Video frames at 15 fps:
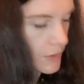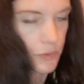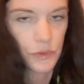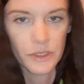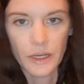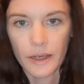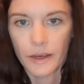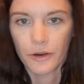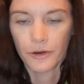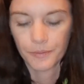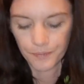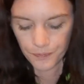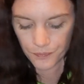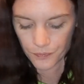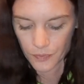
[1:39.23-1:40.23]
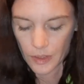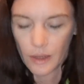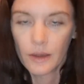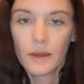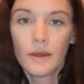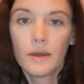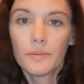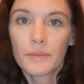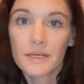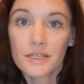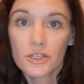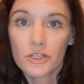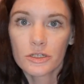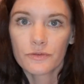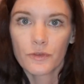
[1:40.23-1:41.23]
There's a hair.
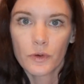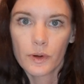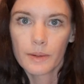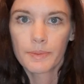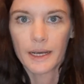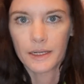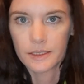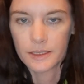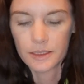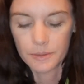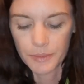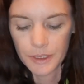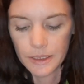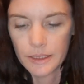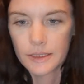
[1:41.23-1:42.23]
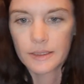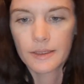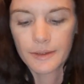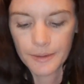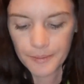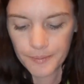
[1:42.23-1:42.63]
Messages for Pisces, please.